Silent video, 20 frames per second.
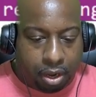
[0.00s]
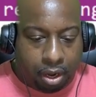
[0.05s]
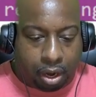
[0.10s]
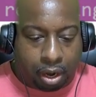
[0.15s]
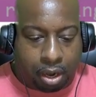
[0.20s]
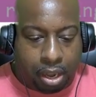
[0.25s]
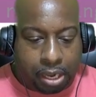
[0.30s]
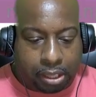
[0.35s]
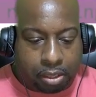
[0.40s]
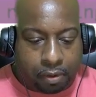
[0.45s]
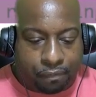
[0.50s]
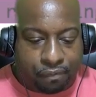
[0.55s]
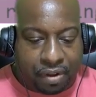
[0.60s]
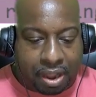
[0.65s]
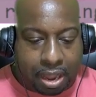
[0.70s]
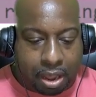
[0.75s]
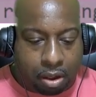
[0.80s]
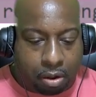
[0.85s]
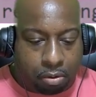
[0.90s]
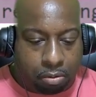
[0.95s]
Click the
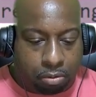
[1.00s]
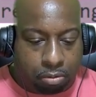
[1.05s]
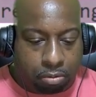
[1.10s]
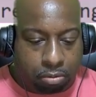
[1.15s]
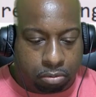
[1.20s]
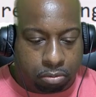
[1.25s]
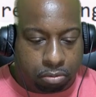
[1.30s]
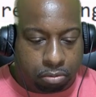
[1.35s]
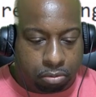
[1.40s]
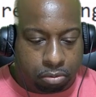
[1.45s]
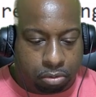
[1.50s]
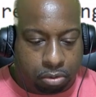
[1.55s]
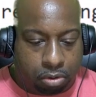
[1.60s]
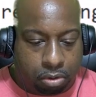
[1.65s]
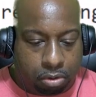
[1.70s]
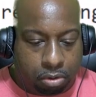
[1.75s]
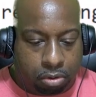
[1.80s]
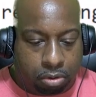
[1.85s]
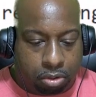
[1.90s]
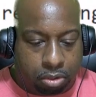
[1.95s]
file,
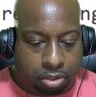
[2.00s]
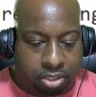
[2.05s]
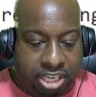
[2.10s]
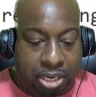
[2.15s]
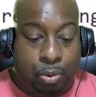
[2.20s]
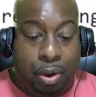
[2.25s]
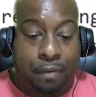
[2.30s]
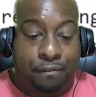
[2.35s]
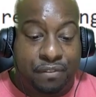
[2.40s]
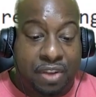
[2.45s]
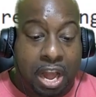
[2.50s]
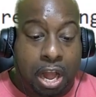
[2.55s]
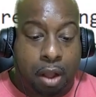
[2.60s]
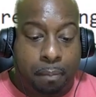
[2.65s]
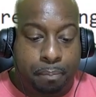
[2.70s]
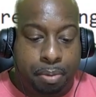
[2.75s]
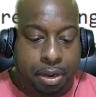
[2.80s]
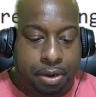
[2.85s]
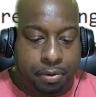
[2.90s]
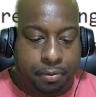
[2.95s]
generate file
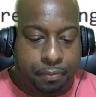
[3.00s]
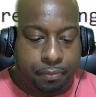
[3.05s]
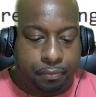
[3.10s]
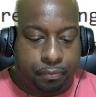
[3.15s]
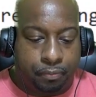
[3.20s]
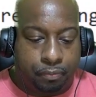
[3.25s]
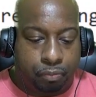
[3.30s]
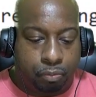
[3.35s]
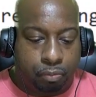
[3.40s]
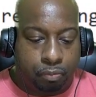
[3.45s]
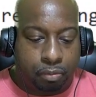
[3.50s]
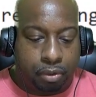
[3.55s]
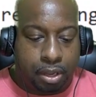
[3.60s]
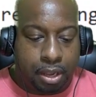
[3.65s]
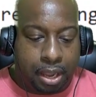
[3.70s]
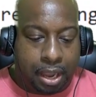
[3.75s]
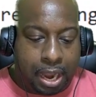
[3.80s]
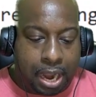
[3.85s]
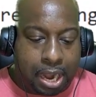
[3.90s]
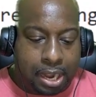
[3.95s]
button,
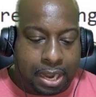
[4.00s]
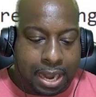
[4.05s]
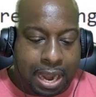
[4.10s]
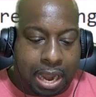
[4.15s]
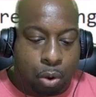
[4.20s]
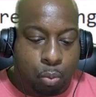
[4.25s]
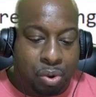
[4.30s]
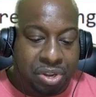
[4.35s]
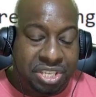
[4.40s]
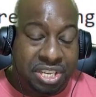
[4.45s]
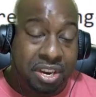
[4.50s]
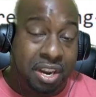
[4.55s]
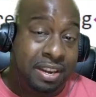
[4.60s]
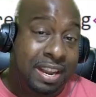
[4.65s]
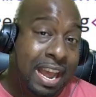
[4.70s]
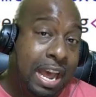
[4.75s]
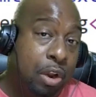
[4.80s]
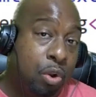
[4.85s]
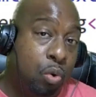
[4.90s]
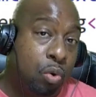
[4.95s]
and now we see the
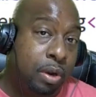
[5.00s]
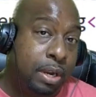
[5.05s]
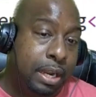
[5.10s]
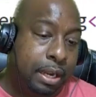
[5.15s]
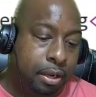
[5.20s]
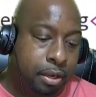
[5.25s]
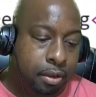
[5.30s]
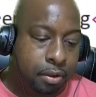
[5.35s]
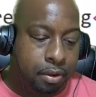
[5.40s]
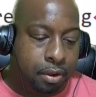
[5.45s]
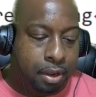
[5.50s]
download link.